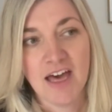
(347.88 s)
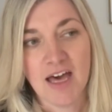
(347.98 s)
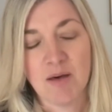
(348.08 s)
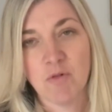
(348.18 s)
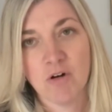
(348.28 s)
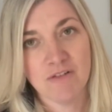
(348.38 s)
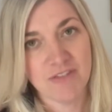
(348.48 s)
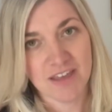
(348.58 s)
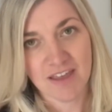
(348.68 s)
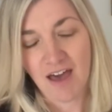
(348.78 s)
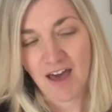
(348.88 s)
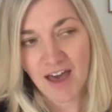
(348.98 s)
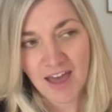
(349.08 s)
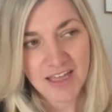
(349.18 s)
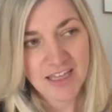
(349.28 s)
more of the
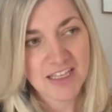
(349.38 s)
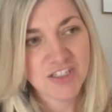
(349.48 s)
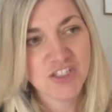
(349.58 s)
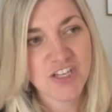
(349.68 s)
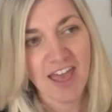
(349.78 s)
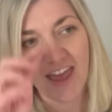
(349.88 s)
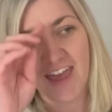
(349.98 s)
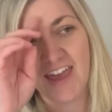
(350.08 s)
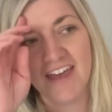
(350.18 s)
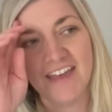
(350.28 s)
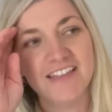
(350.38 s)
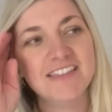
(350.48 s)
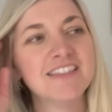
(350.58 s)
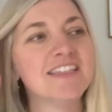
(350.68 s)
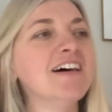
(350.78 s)
cottage
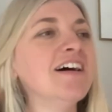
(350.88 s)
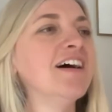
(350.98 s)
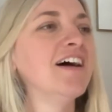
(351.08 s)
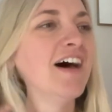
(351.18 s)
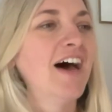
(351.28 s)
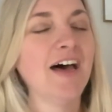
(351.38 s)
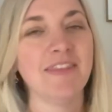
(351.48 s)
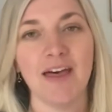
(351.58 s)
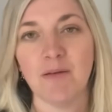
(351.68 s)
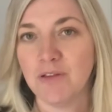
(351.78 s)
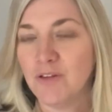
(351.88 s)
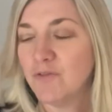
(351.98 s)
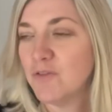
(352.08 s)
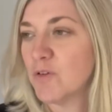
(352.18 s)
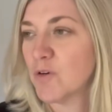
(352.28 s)
and that blue
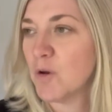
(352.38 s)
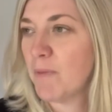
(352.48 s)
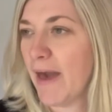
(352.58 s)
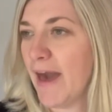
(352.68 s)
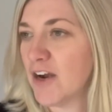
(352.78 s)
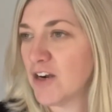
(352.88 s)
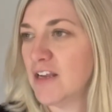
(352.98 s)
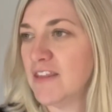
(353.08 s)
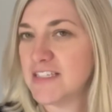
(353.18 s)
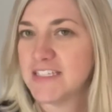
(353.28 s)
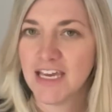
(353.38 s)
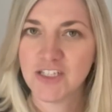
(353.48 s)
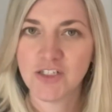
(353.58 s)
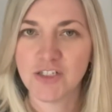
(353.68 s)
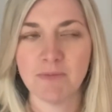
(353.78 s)
floral pattern and the
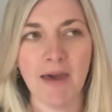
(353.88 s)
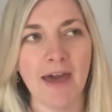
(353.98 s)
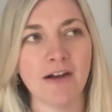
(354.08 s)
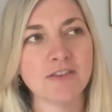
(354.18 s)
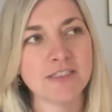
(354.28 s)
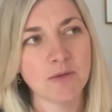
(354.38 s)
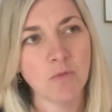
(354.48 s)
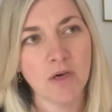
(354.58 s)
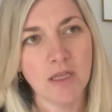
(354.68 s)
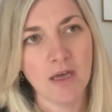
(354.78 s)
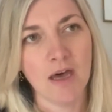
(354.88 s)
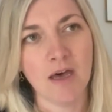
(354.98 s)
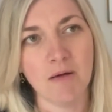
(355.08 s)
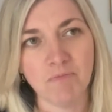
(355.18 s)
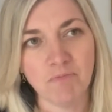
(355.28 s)
textures and patterns. Someone
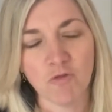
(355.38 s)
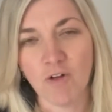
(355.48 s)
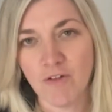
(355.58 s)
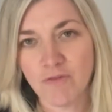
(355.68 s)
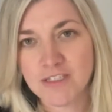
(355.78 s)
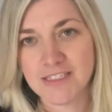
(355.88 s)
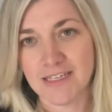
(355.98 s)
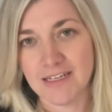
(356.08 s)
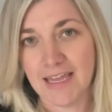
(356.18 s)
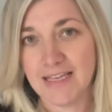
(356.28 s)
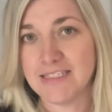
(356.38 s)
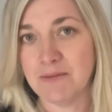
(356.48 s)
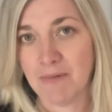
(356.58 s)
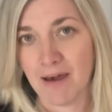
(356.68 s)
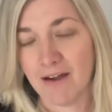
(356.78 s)
referenced Nancy
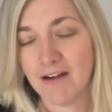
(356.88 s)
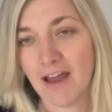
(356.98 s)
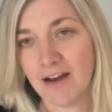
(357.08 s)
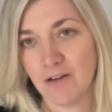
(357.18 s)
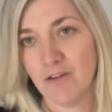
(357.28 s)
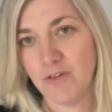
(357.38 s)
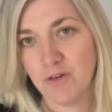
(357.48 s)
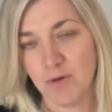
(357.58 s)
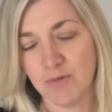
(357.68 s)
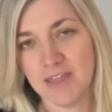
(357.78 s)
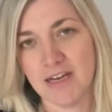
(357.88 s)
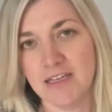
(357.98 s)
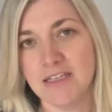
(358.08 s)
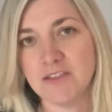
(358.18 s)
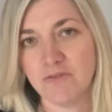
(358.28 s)
Meyer. I don't know if you know what that
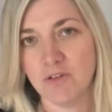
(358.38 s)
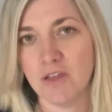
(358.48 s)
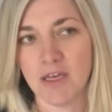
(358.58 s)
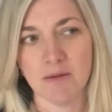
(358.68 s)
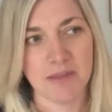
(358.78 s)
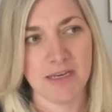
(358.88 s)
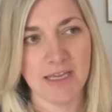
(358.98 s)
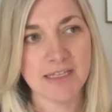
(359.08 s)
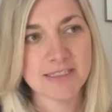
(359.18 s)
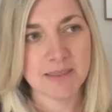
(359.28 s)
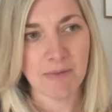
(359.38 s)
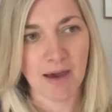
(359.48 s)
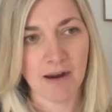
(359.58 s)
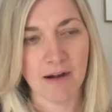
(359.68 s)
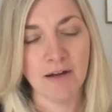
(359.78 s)
is. If you look up the Nancy
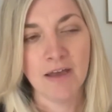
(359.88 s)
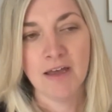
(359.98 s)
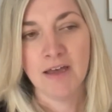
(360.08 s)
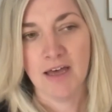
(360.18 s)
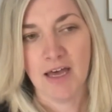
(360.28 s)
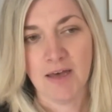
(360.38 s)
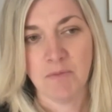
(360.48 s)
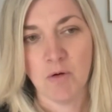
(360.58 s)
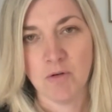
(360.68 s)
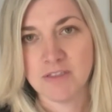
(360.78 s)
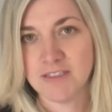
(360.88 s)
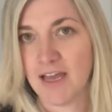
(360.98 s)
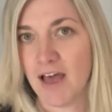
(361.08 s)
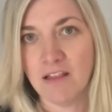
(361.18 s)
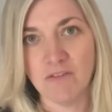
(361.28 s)
Meyer
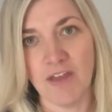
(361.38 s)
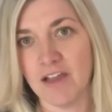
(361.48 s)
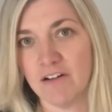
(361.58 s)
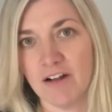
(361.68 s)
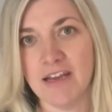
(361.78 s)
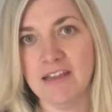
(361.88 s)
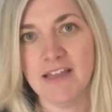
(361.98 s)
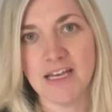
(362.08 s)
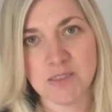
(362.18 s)
style of decorating, that's